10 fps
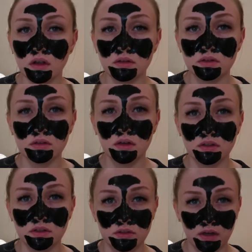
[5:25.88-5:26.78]
It's so
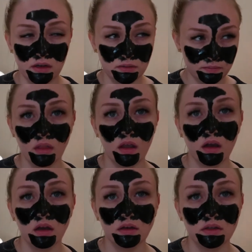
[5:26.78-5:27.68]
hard to drink.
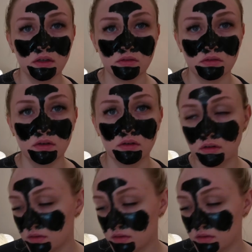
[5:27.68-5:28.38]
Kind of tastes weird.